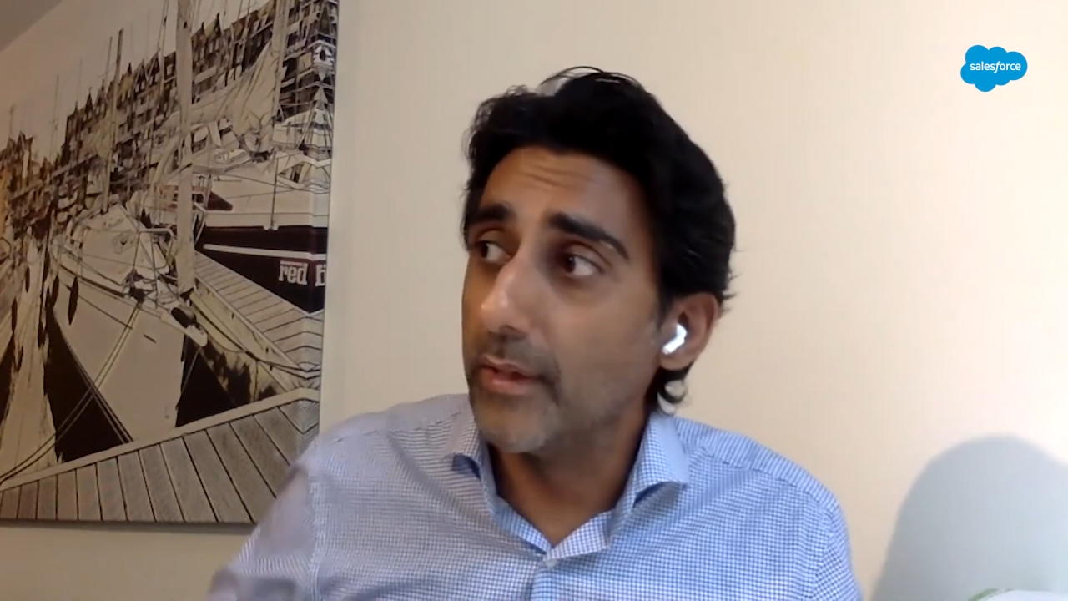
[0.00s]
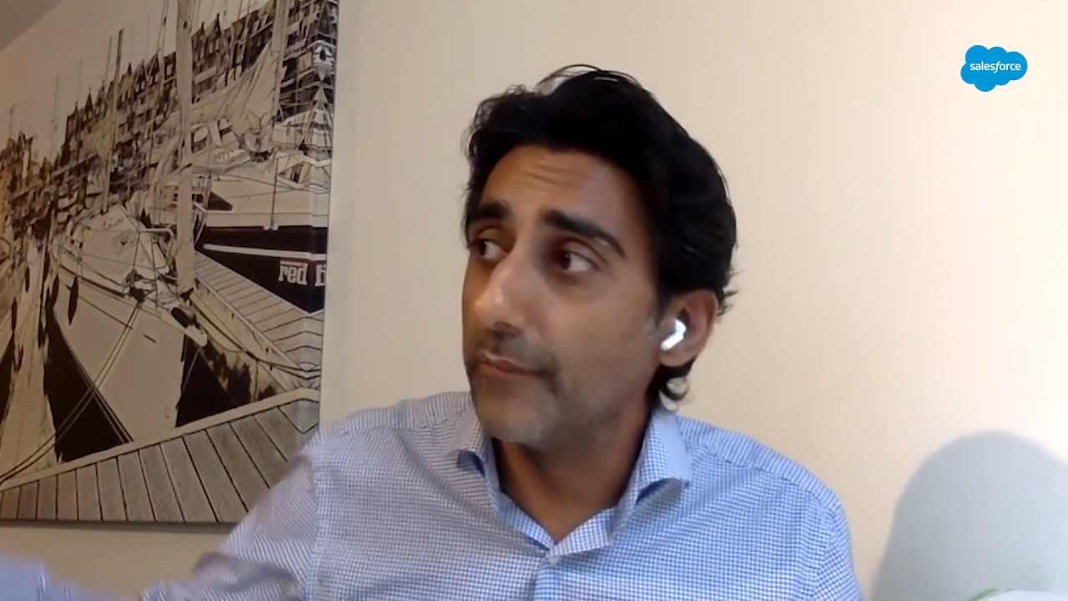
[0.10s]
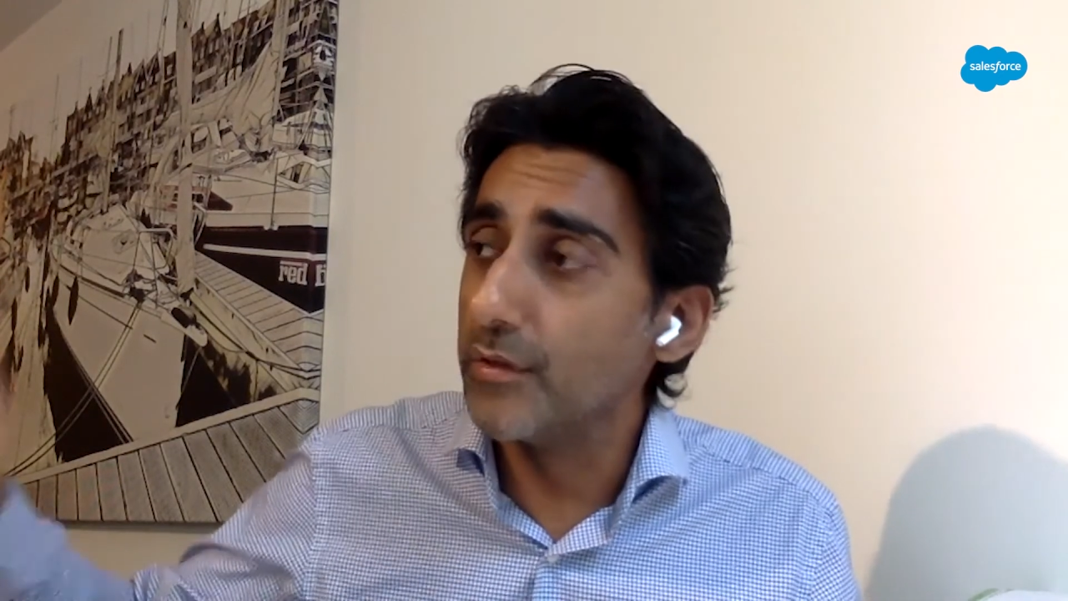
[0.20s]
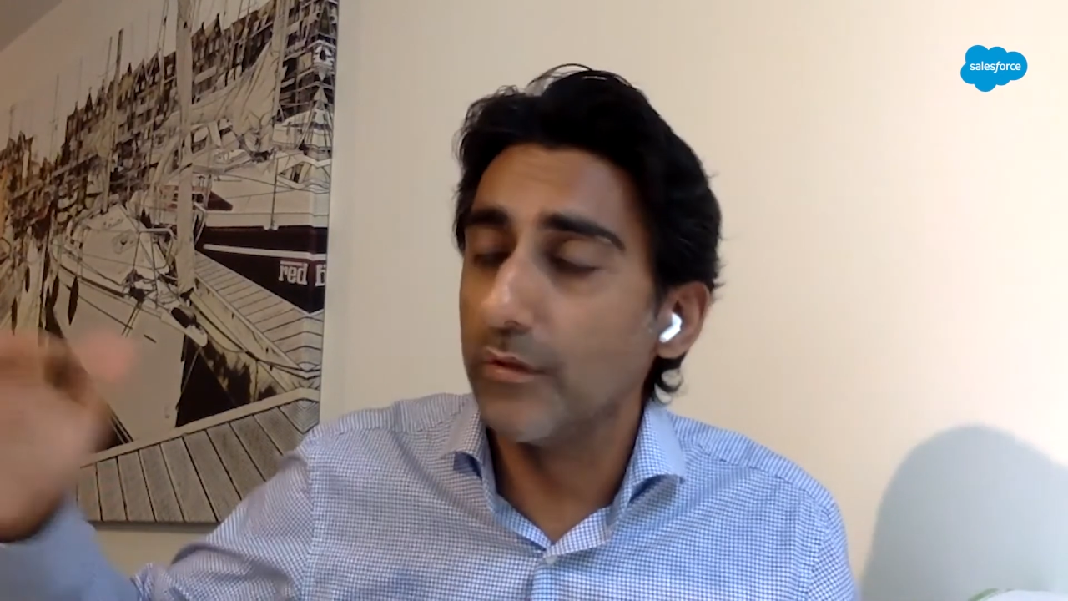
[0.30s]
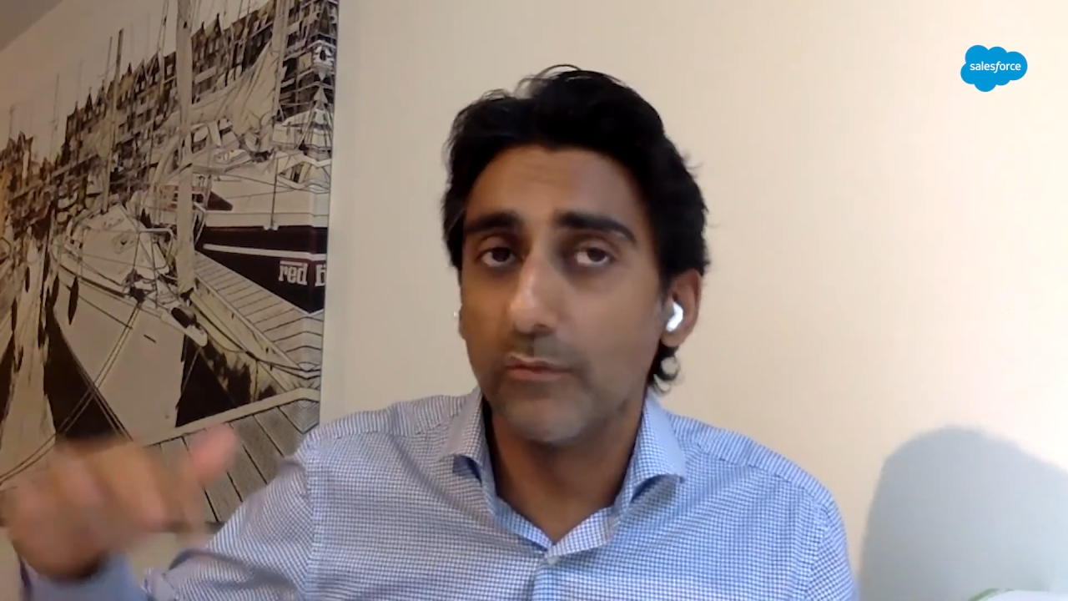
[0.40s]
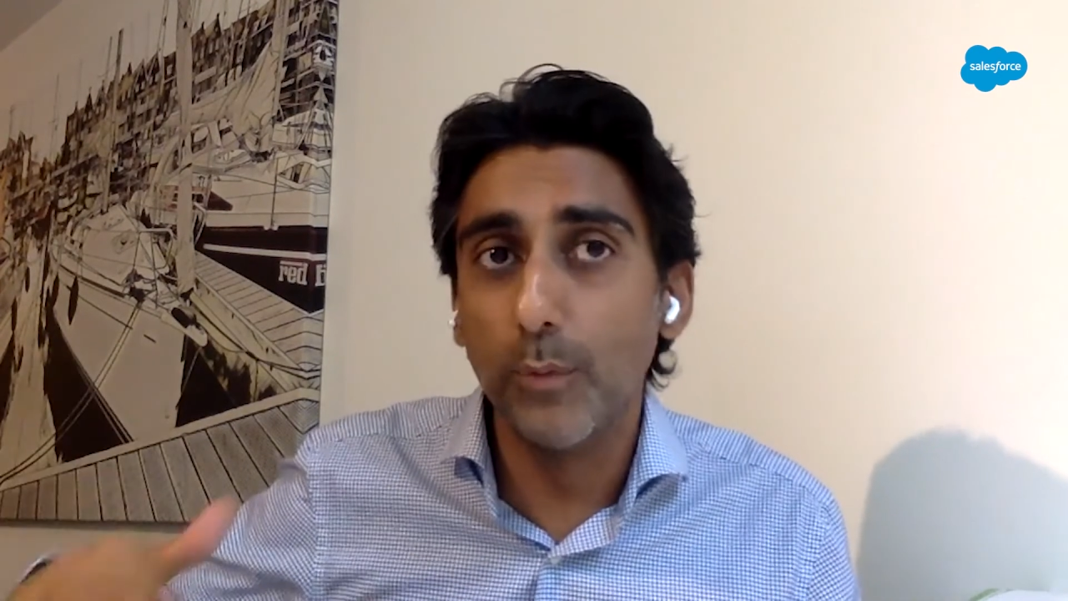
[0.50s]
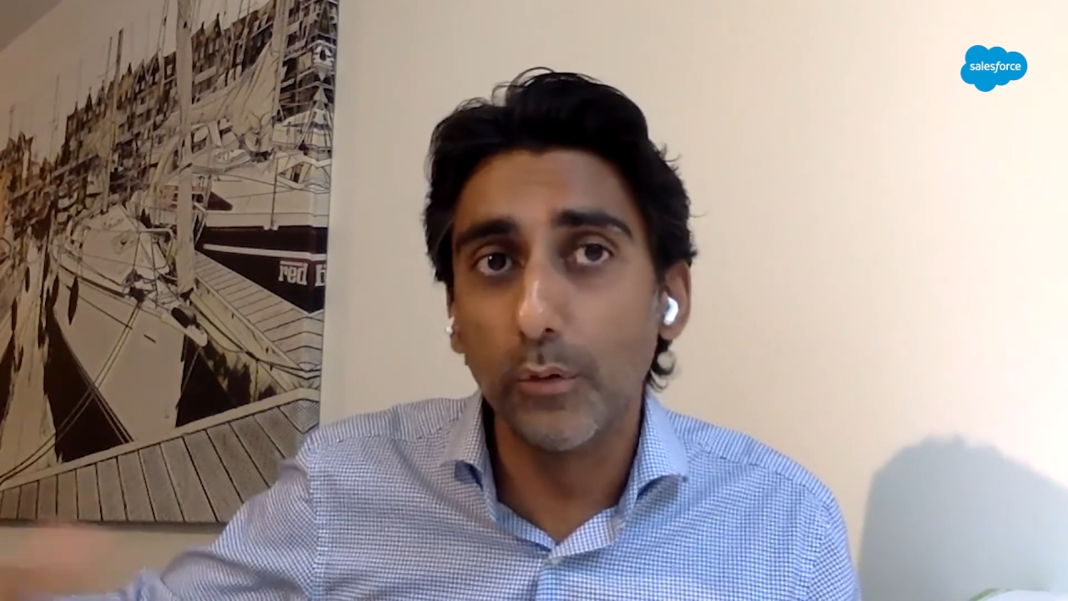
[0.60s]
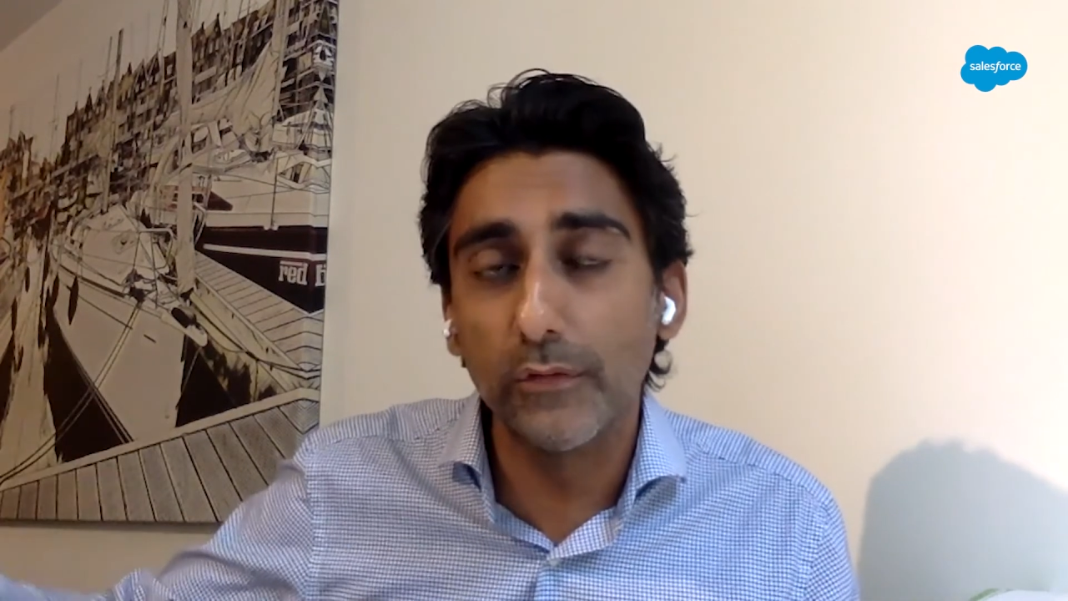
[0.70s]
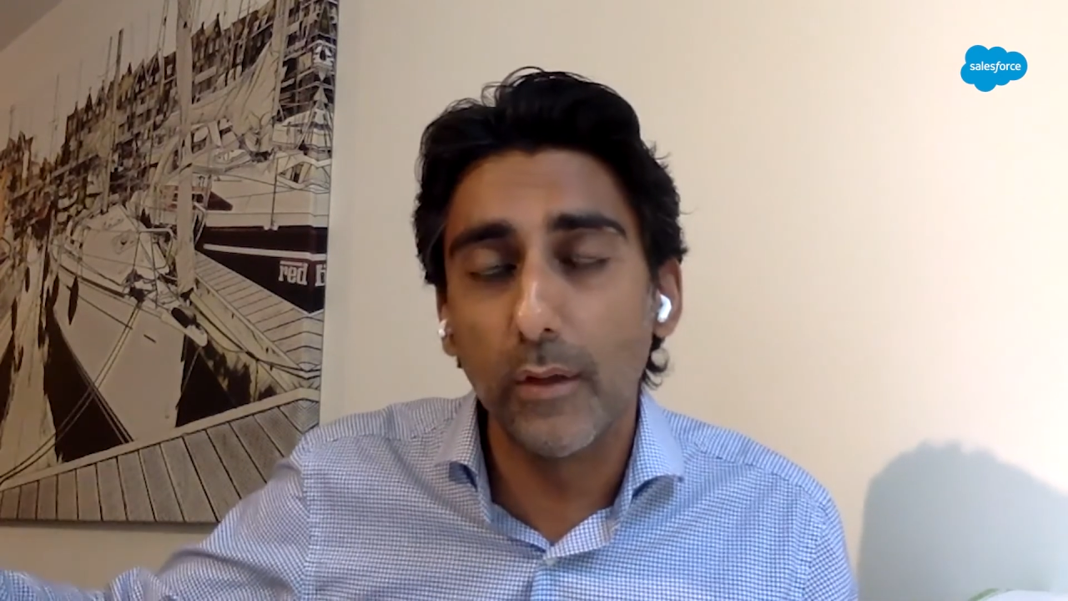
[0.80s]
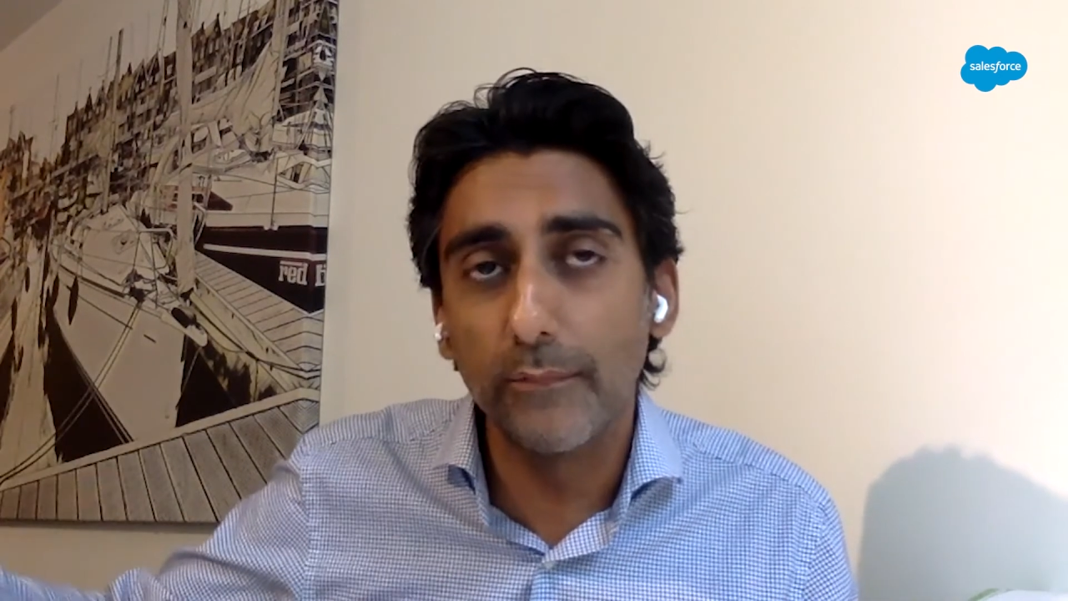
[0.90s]
leverages
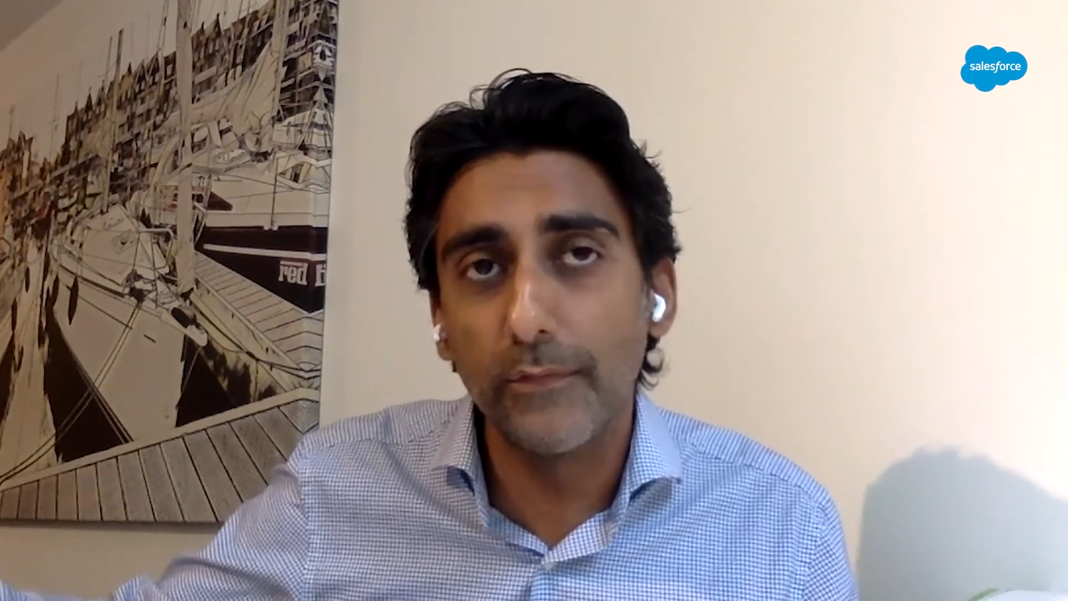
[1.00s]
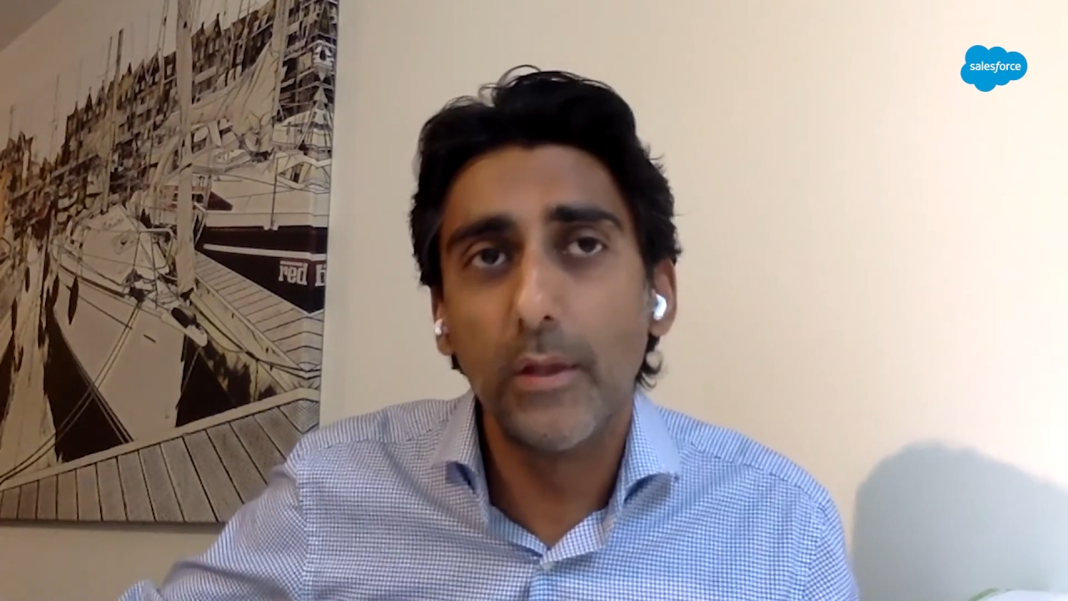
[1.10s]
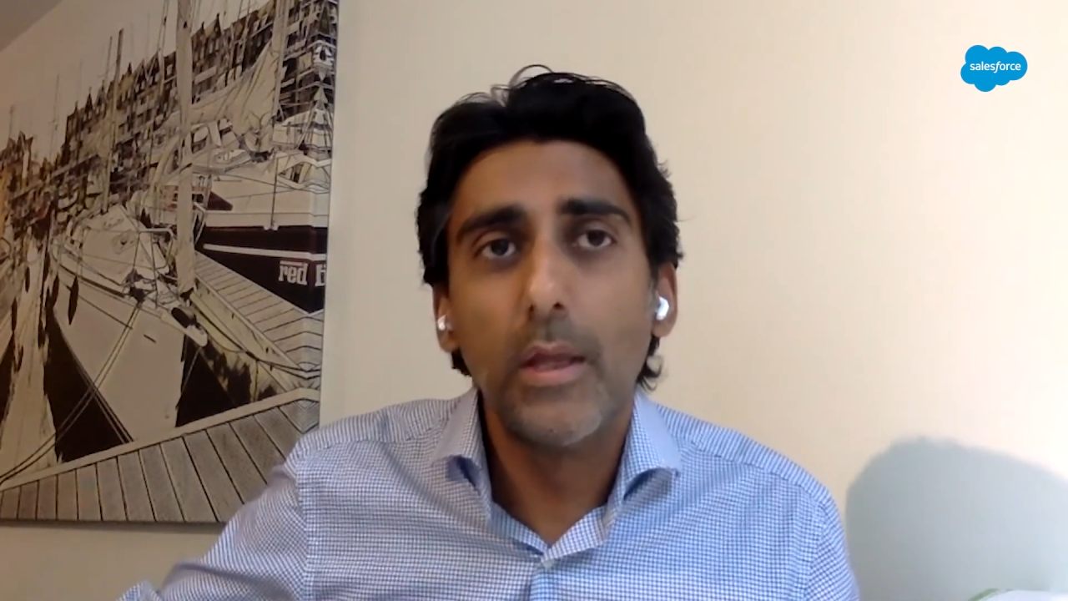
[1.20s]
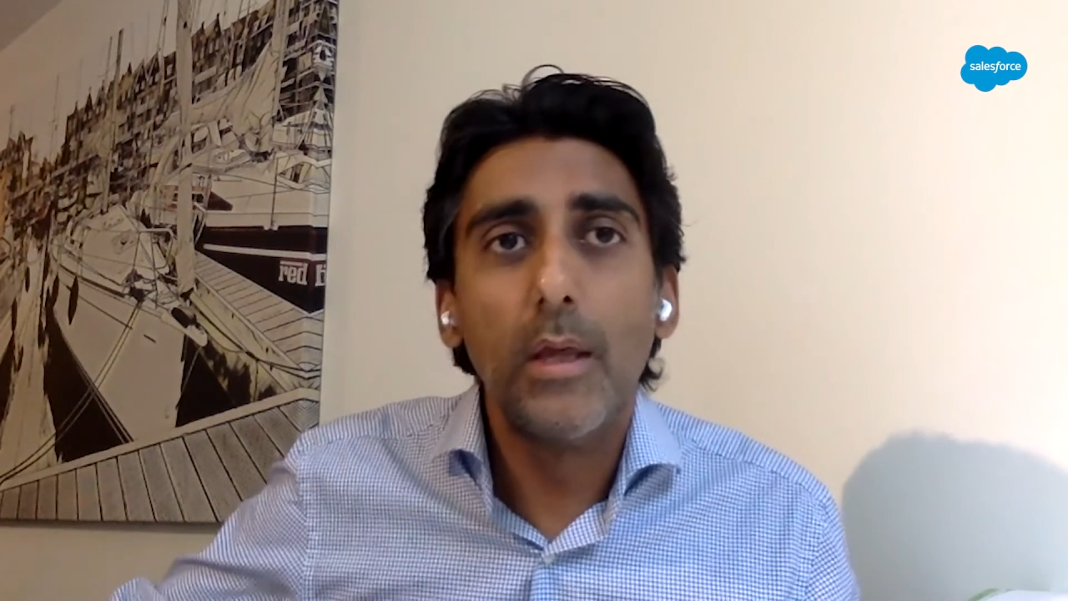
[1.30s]
MuleSoft